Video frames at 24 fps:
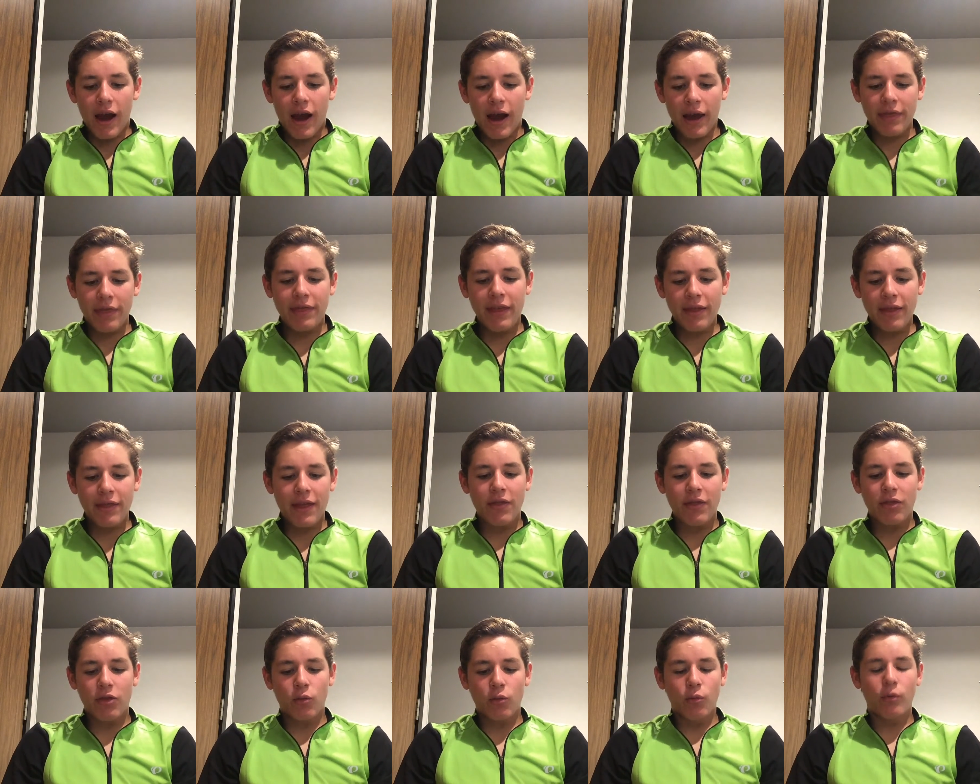I think
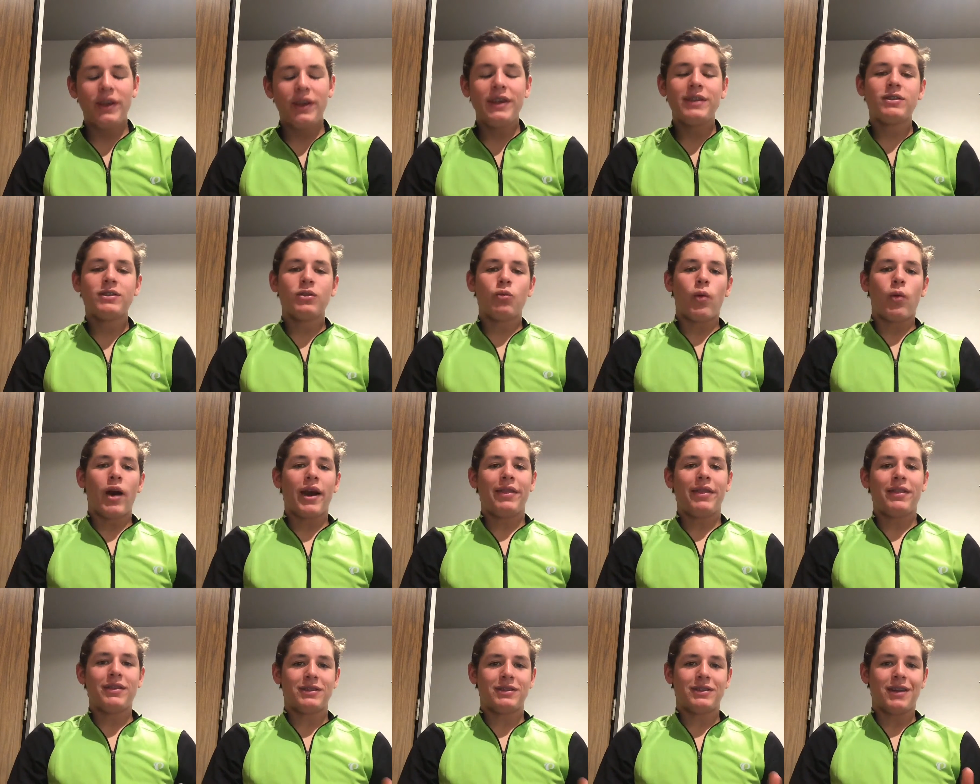that the reason
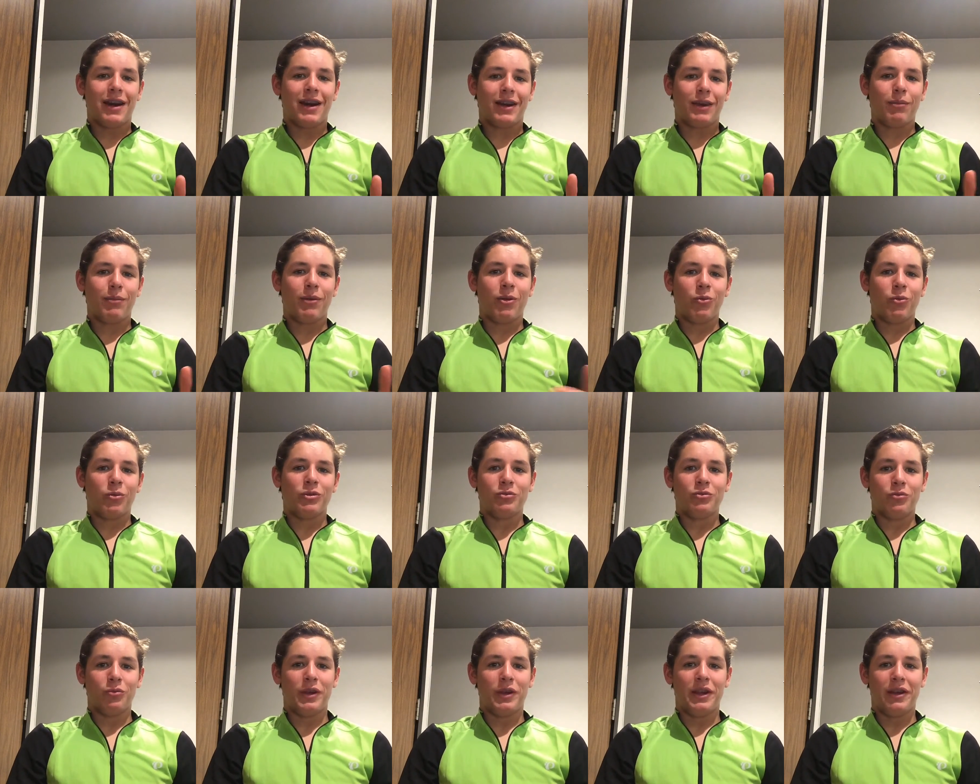why this document
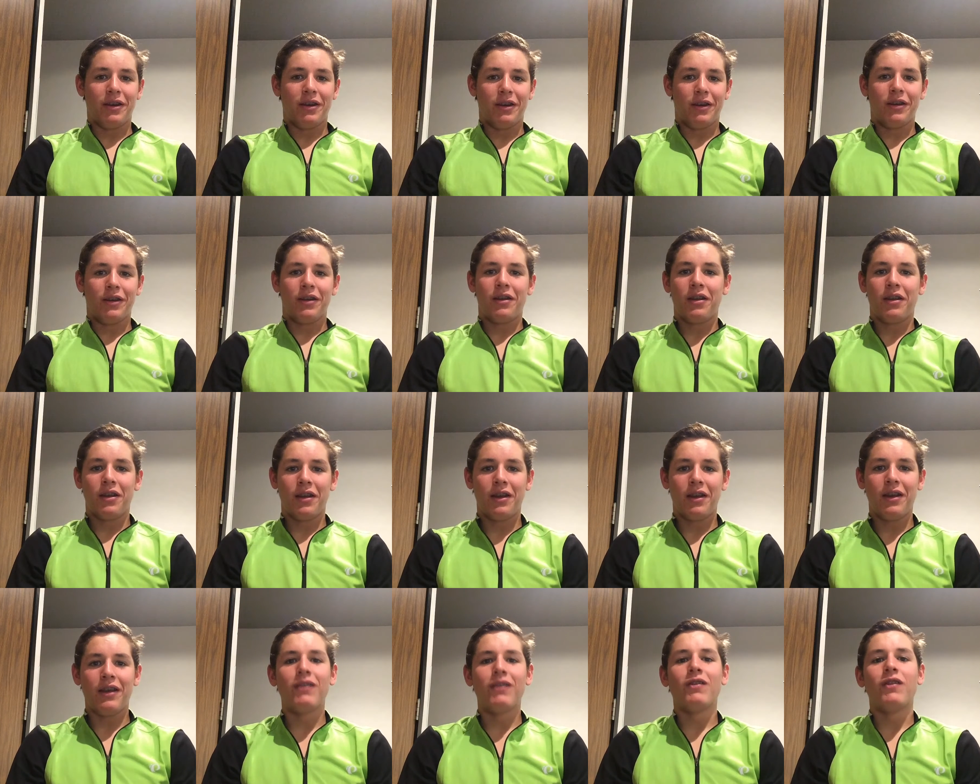was written
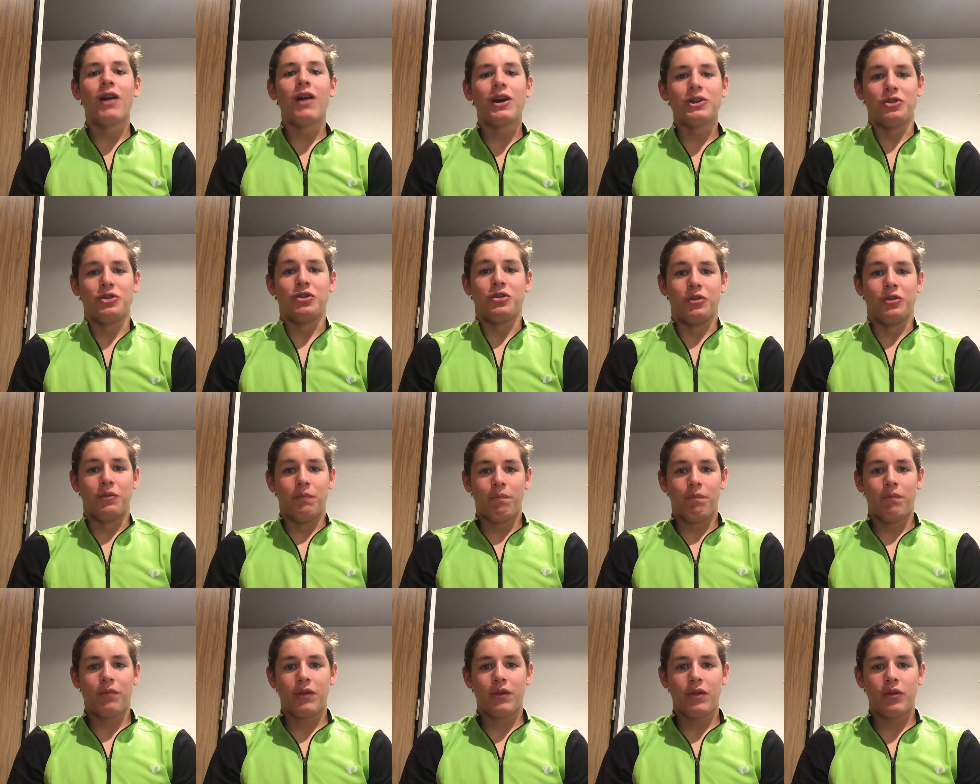is logical.
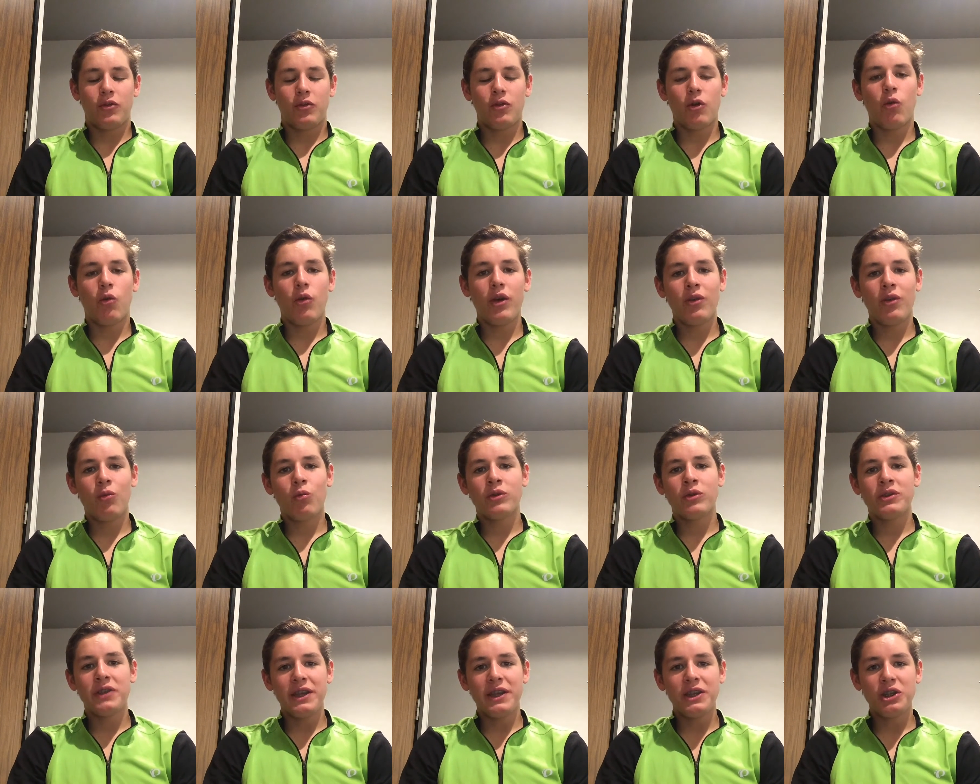So it
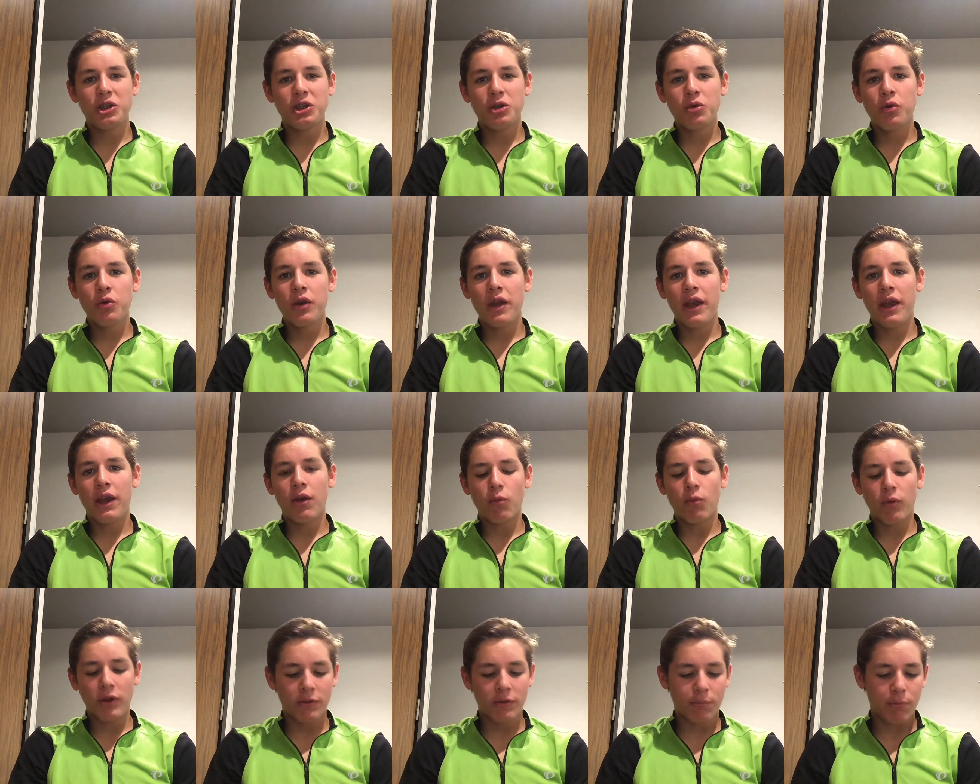was issued
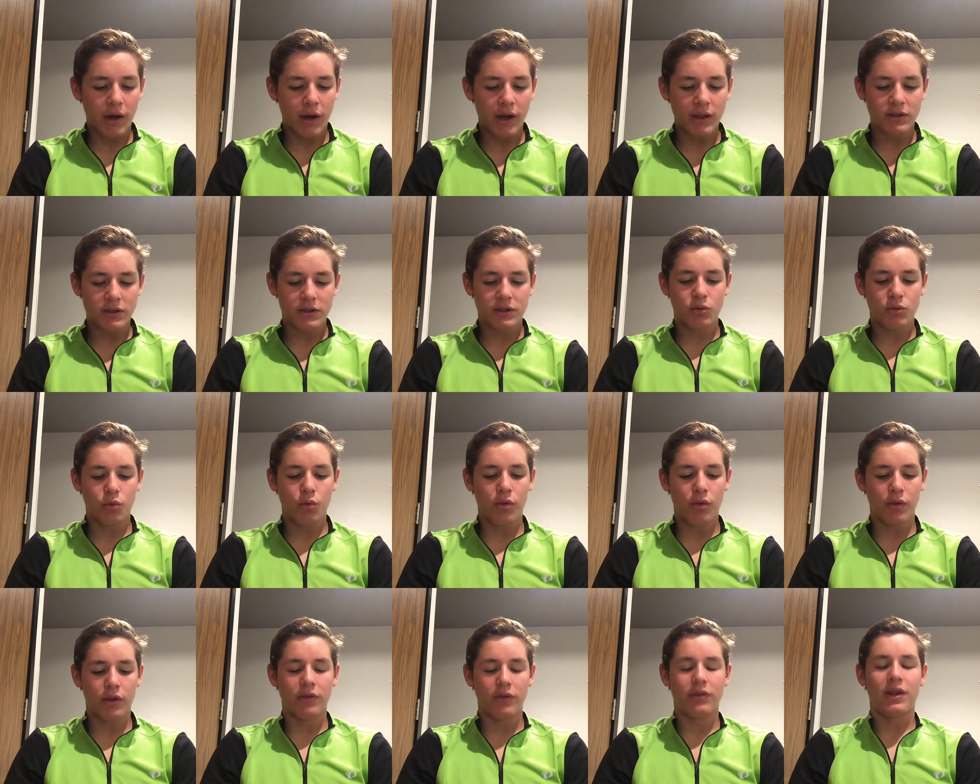in response
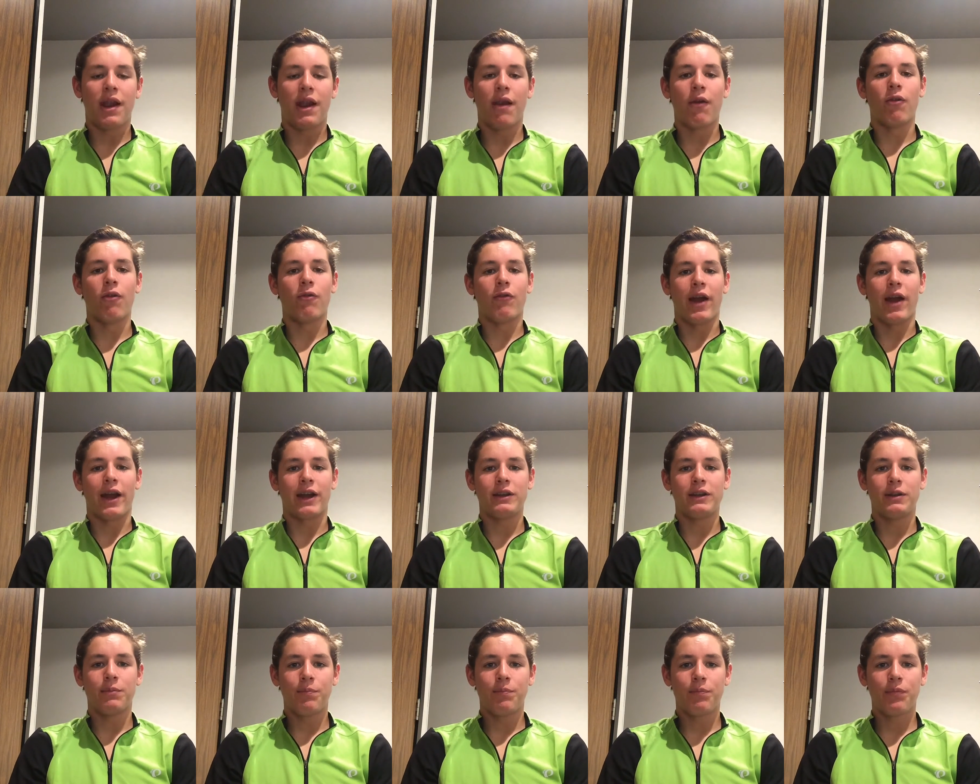to the Tariff
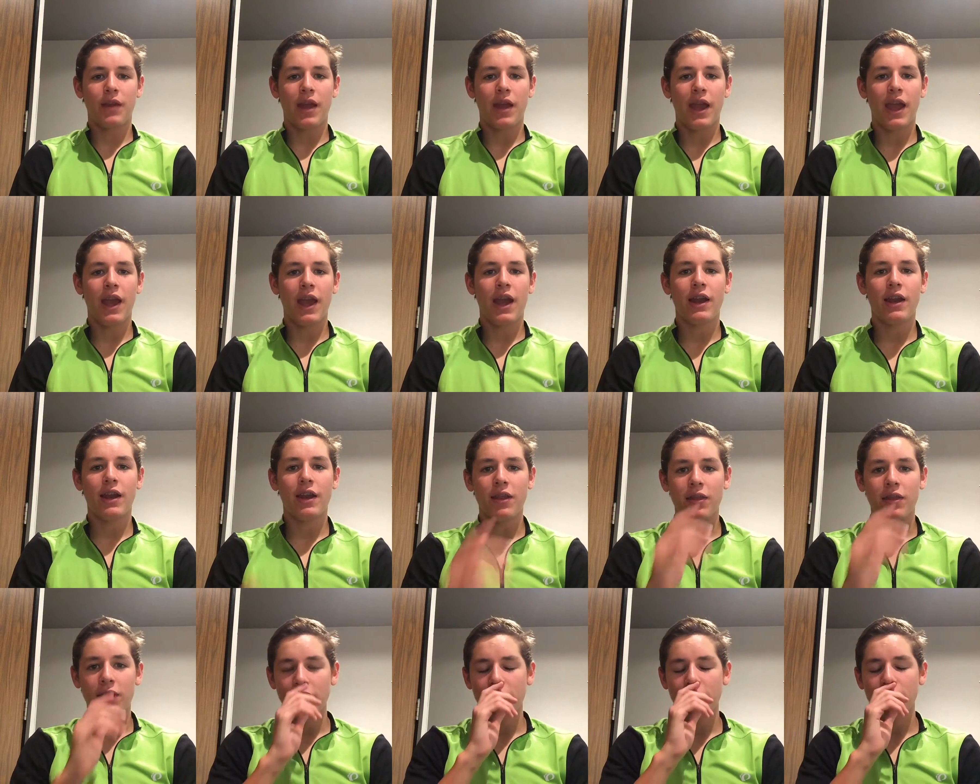Act,
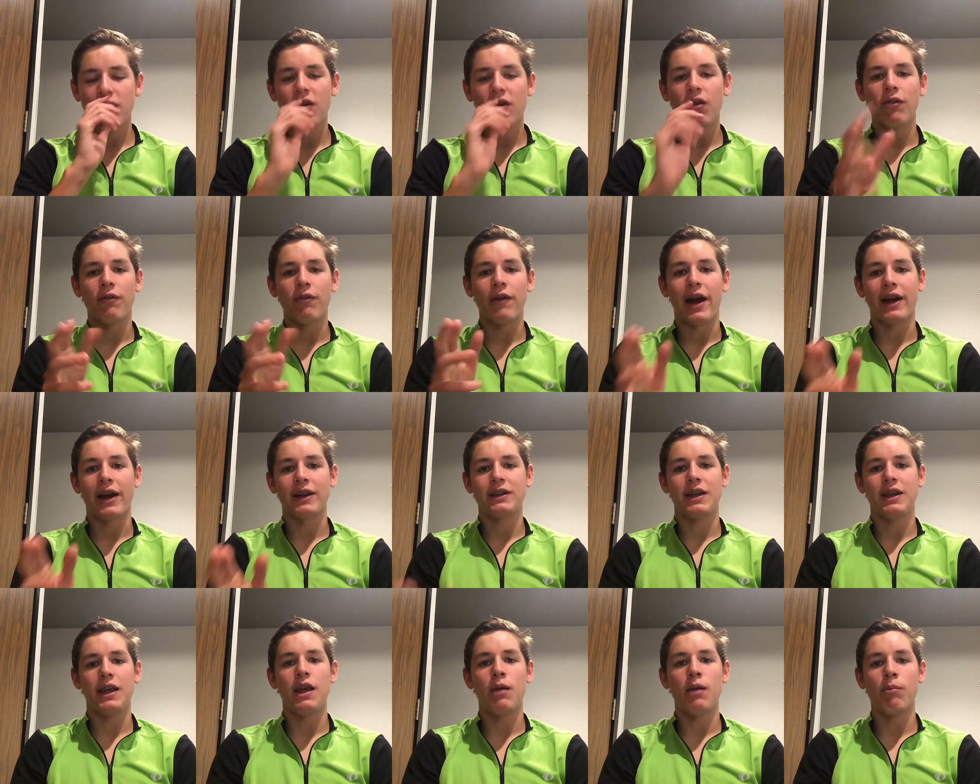and this Tariff
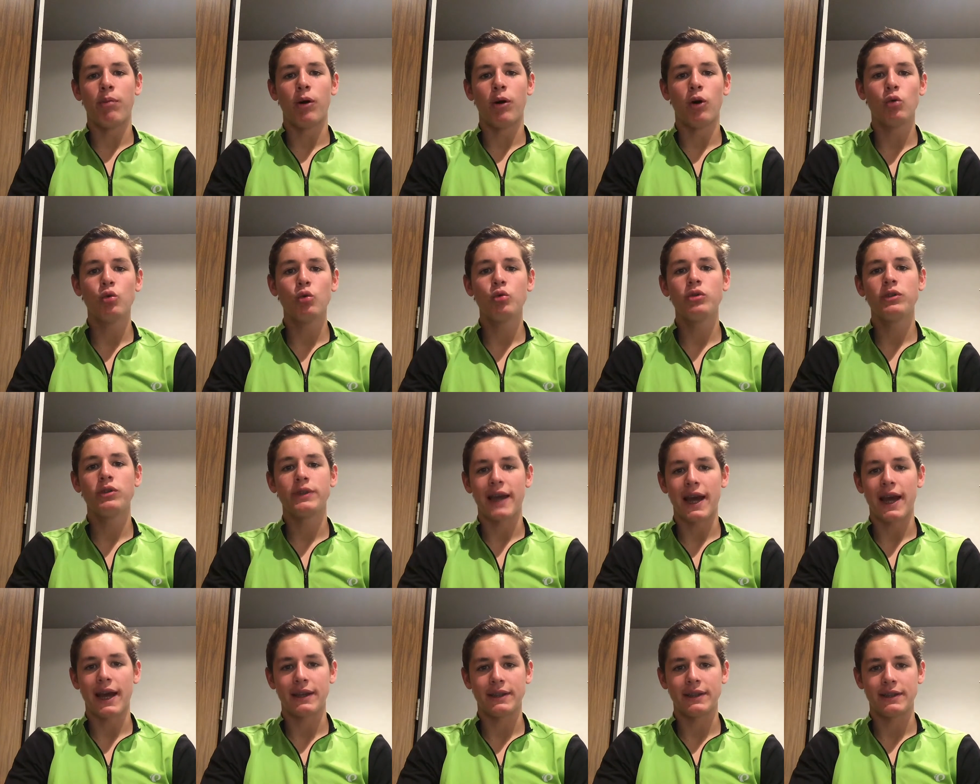Act imposed
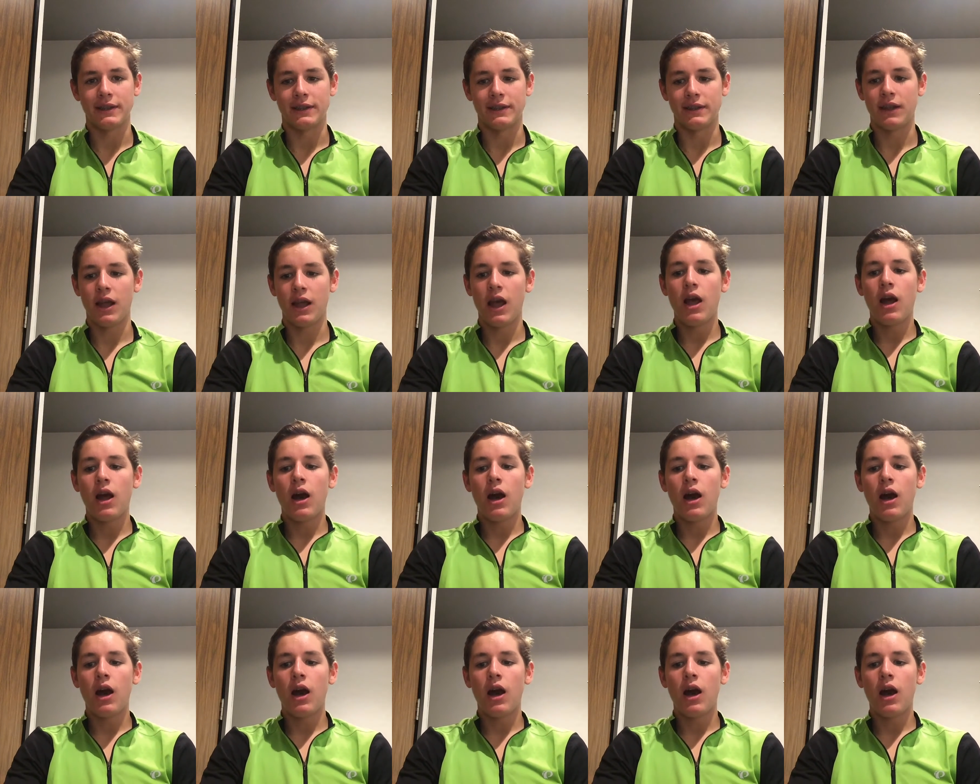taxes